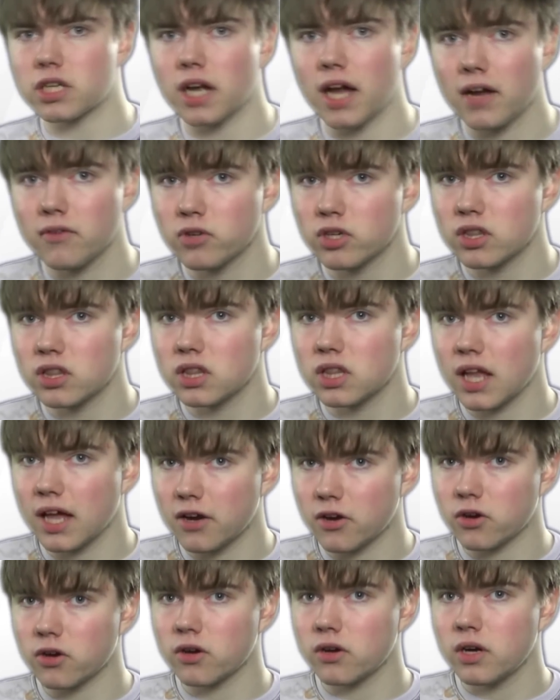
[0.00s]
Every
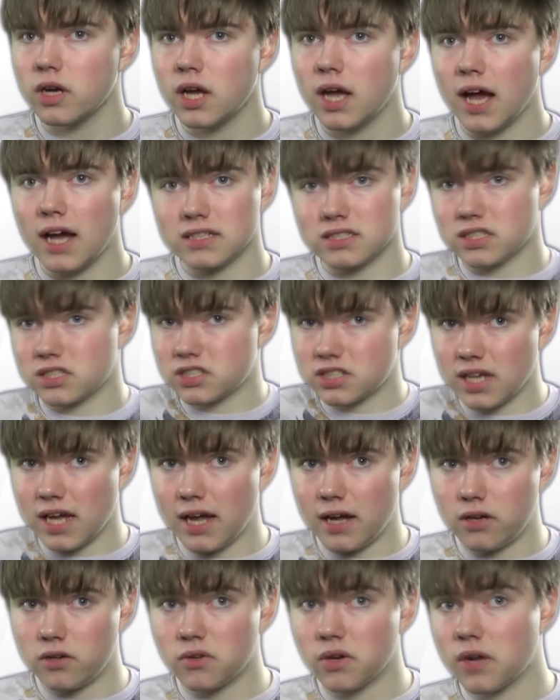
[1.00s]
letter has a
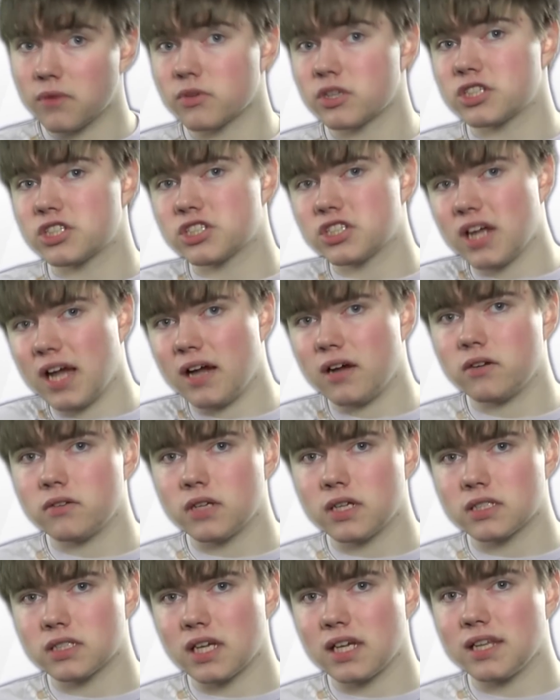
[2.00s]
sound, every sound
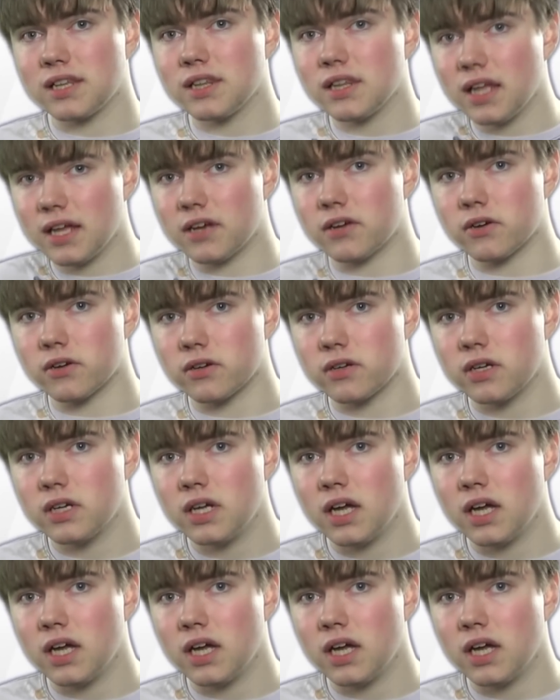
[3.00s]
has a letter.